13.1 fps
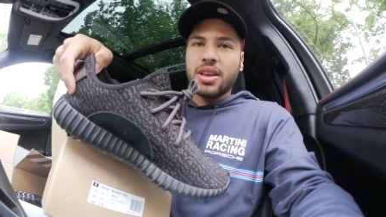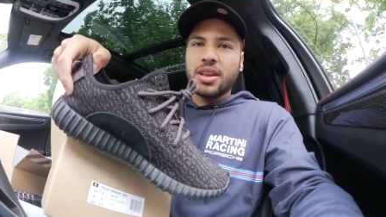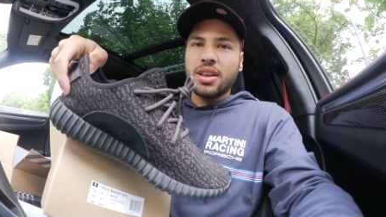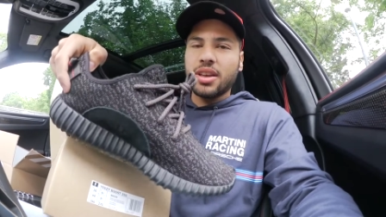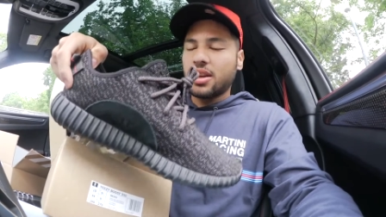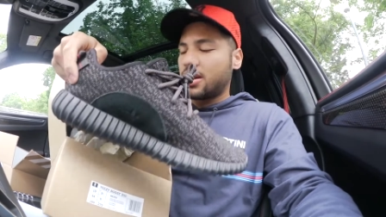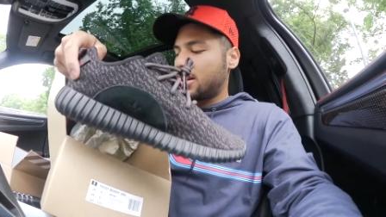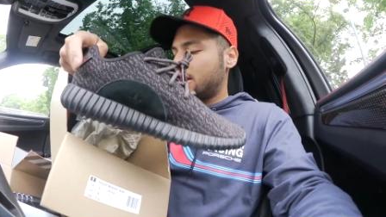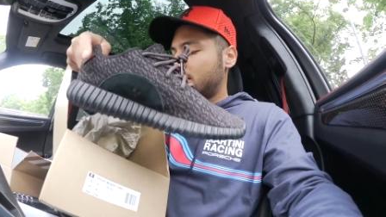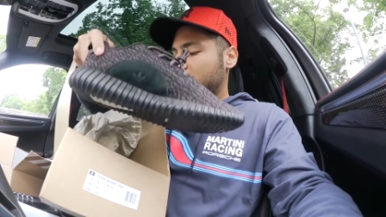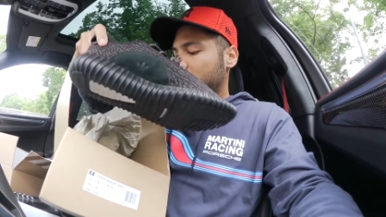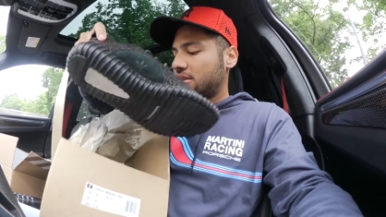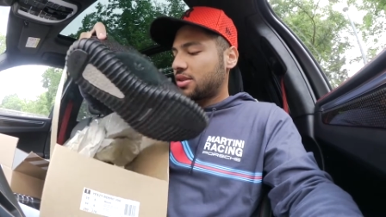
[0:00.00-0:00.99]
yeah
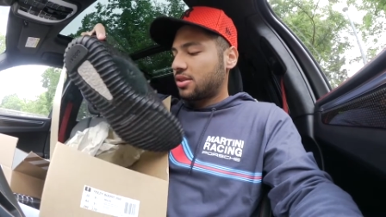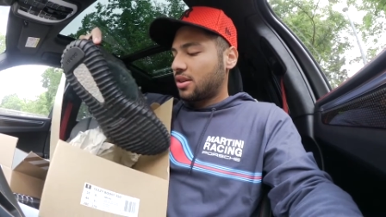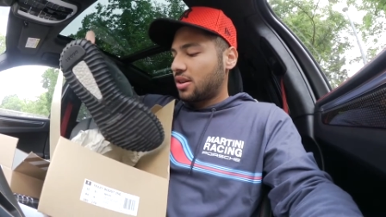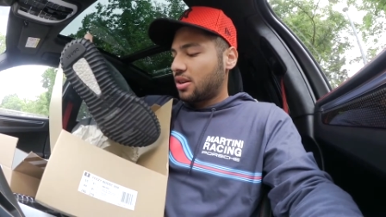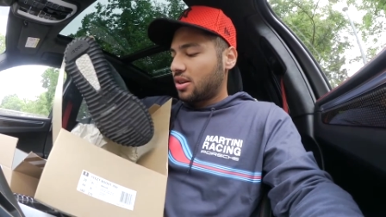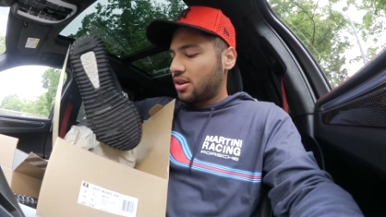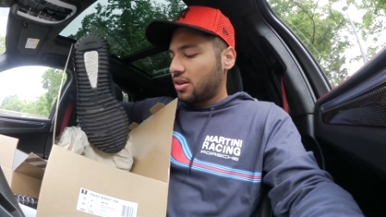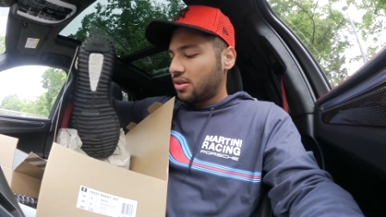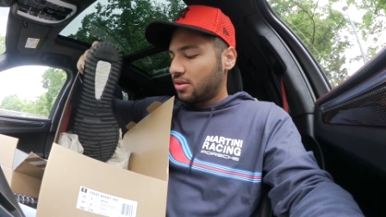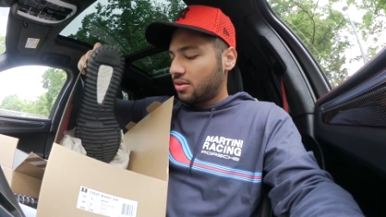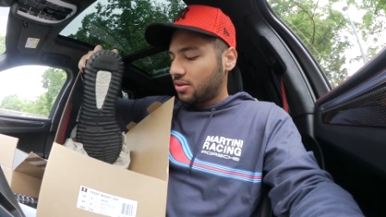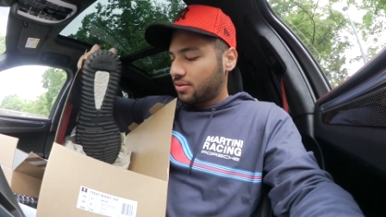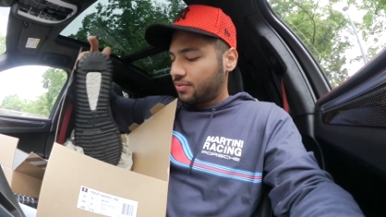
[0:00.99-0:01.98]

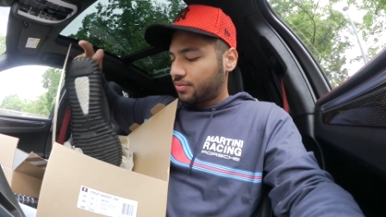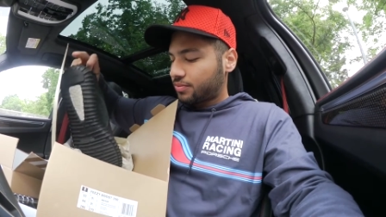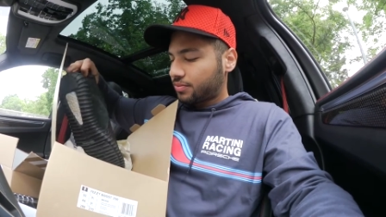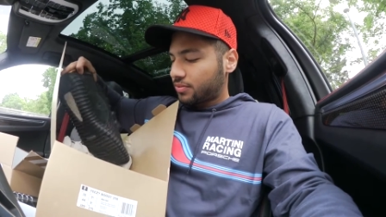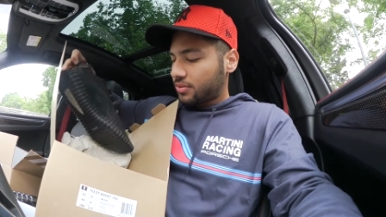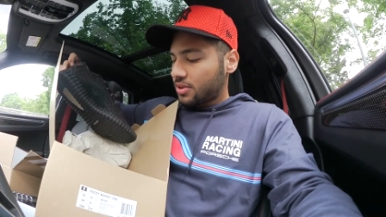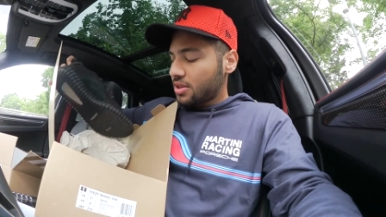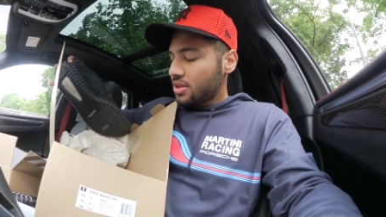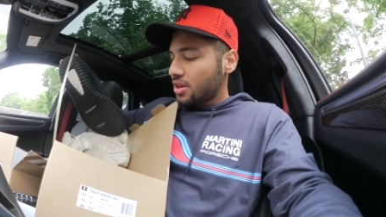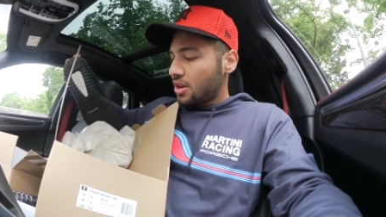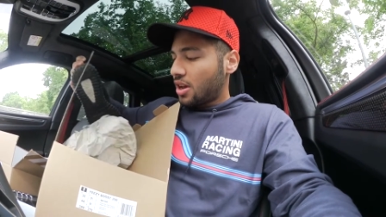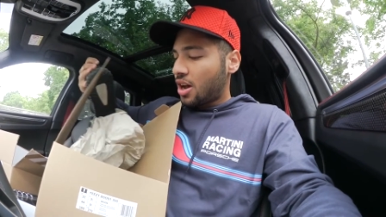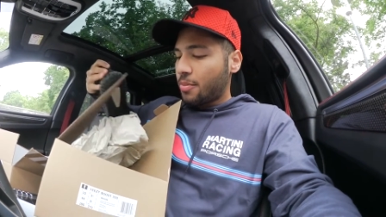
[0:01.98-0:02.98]
so
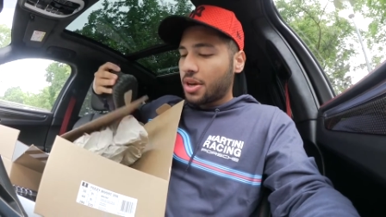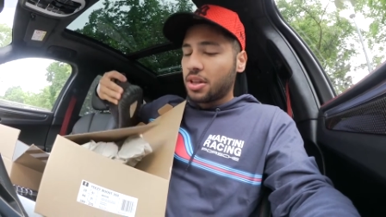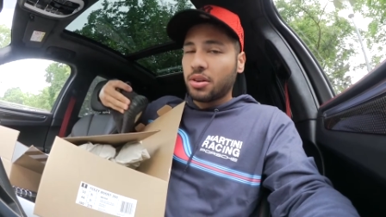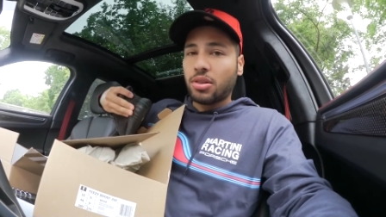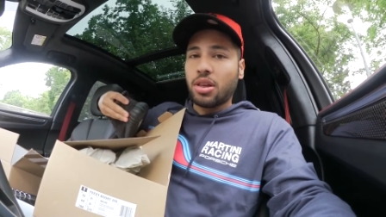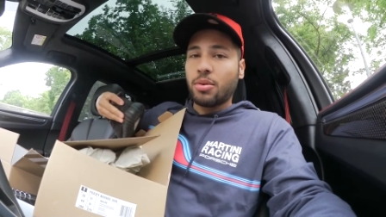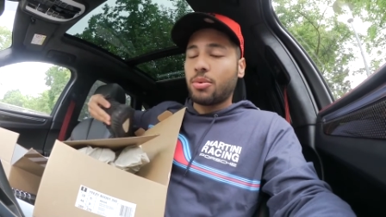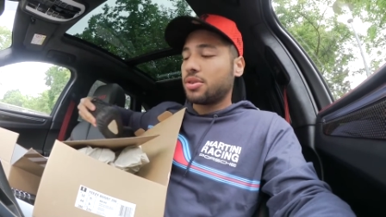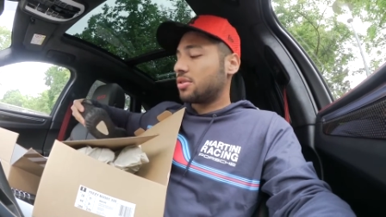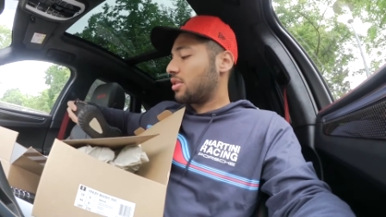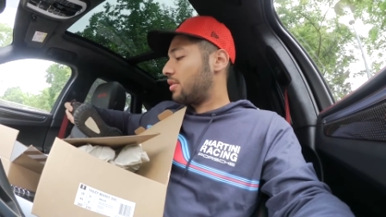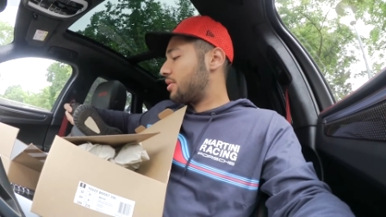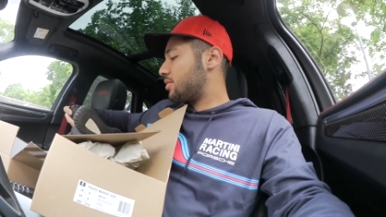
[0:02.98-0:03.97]
I'm heading to the
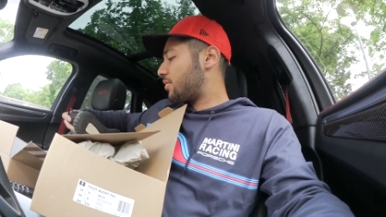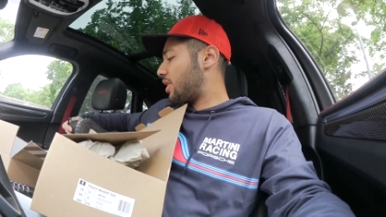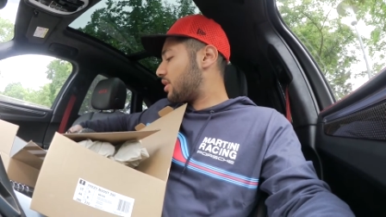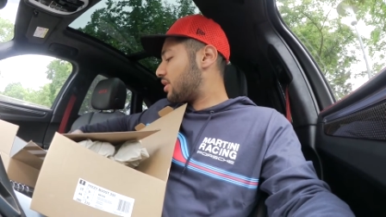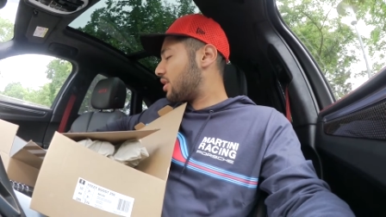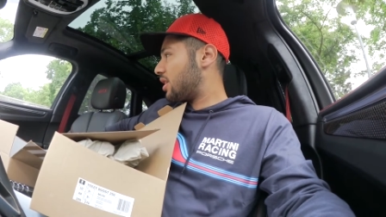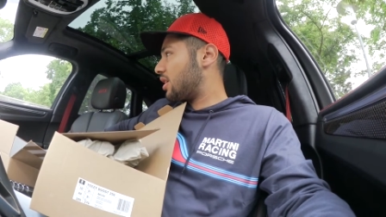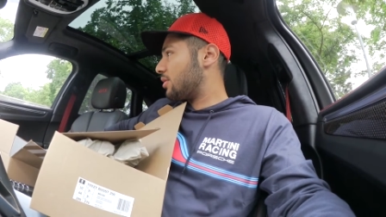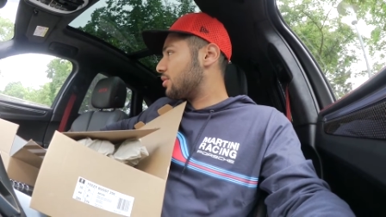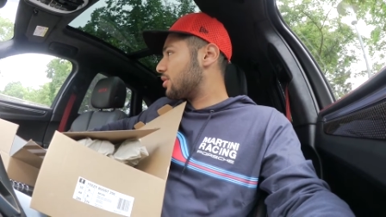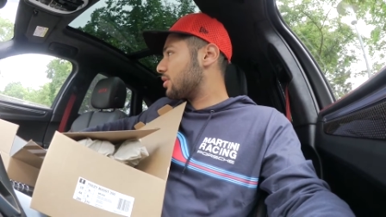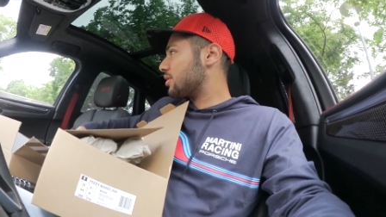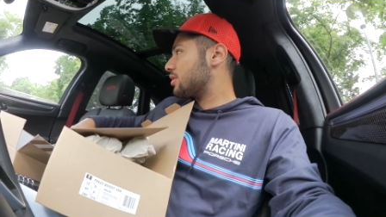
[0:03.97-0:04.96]
post office right now
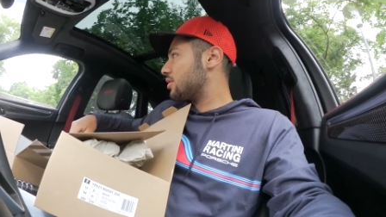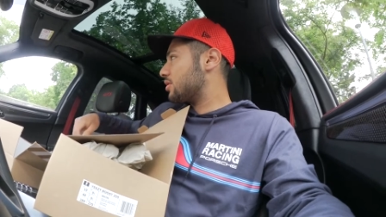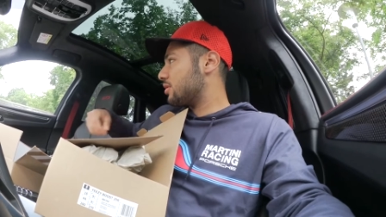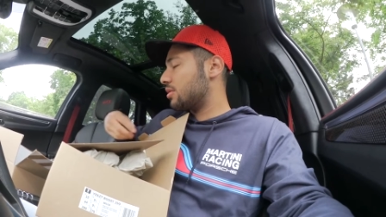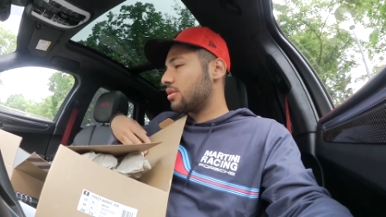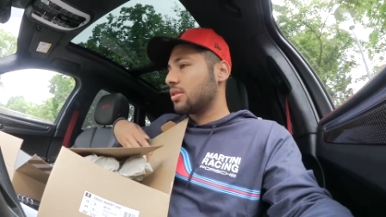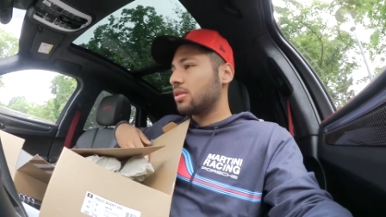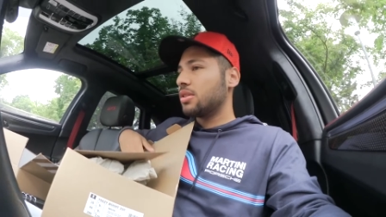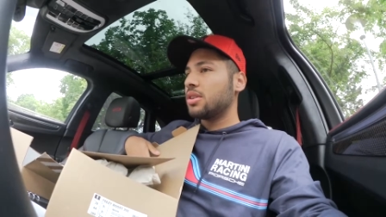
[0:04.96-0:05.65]
just to